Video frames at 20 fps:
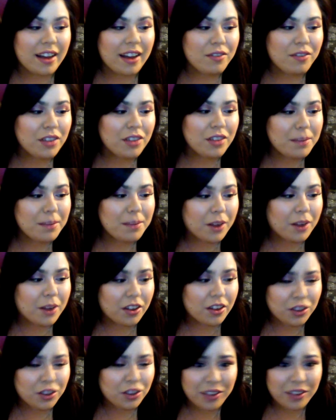I've only
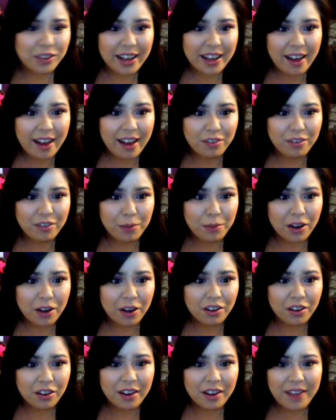gone through like half the
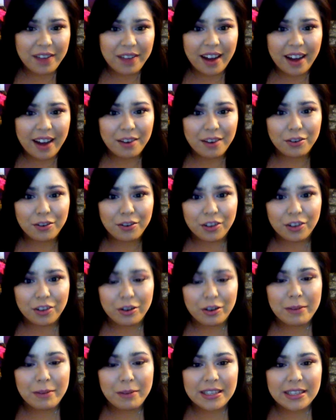bottle and I've had it for
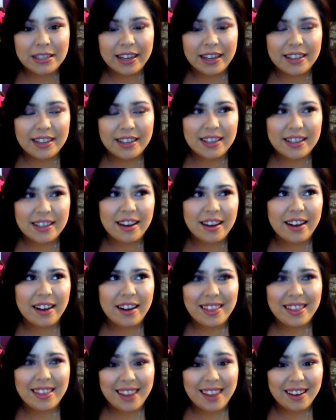3 months, like I said,
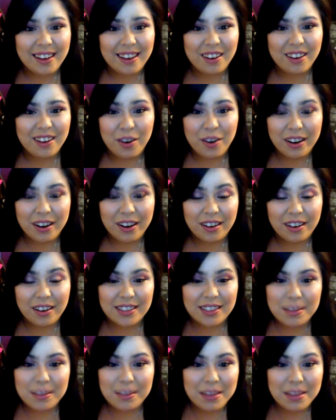I think, going
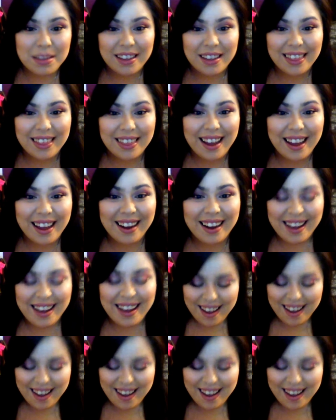on, something like that.